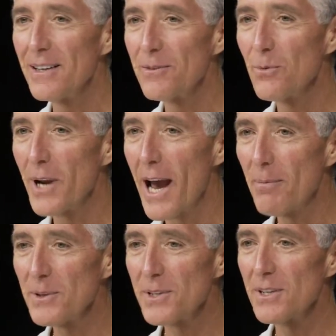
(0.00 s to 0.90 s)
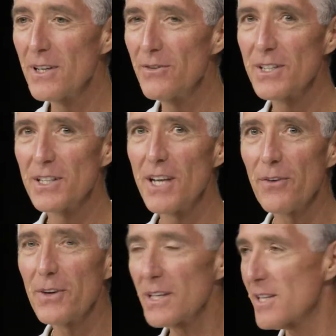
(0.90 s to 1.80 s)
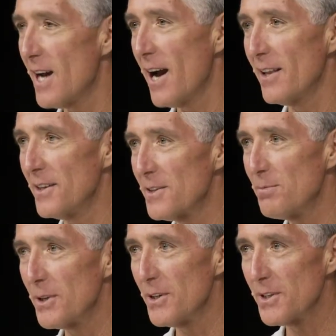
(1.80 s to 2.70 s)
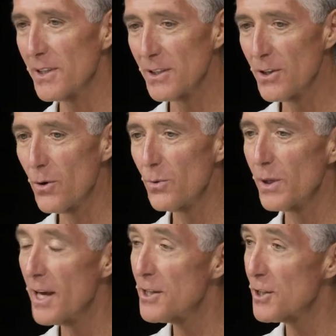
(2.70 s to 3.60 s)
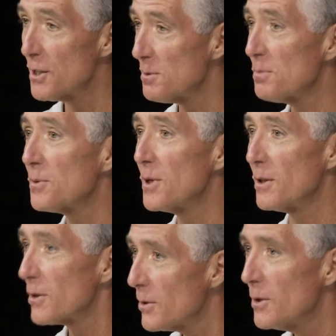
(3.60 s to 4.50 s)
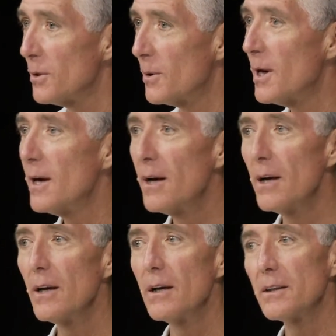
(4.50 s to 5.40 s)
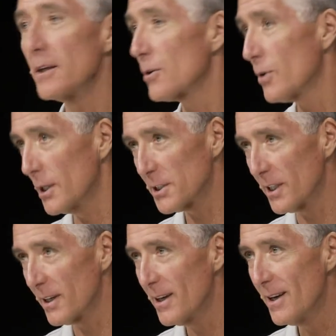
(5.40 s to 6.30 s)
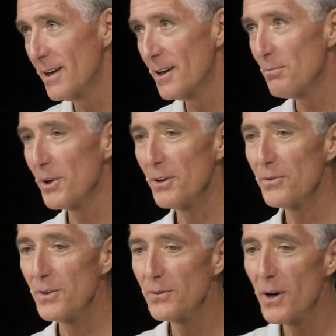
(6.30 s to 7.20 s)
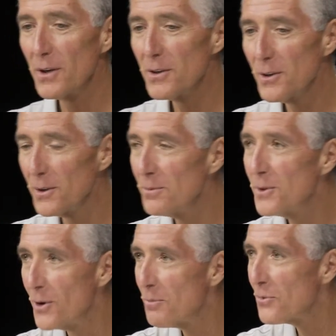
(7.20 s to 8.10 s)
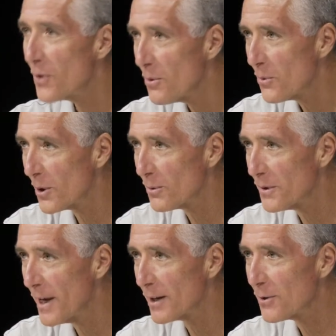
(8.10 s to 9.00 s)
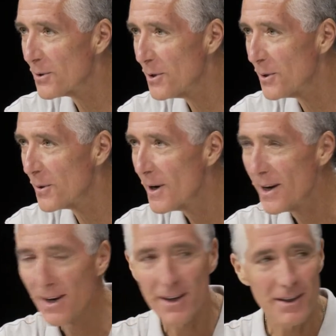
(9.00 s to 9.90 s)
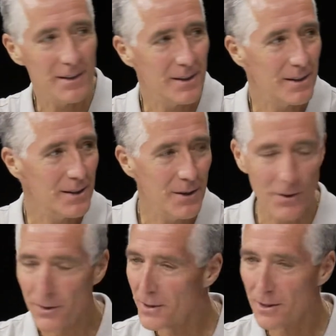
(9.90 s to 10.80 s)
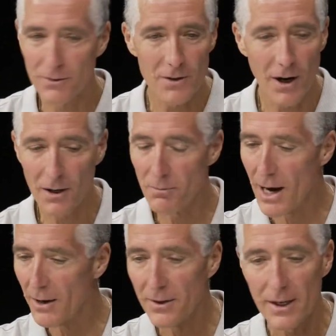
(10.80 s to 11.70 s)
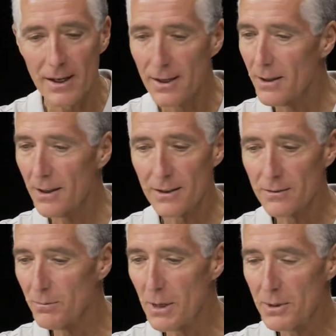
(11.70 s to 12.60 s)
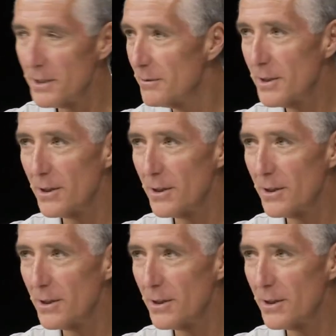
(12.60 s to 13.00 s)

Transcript: what happens if it's a deafening silence because there's no relationships between the crew, they're crushing. But if you've done your upfront work with that crew, you can talk about maybe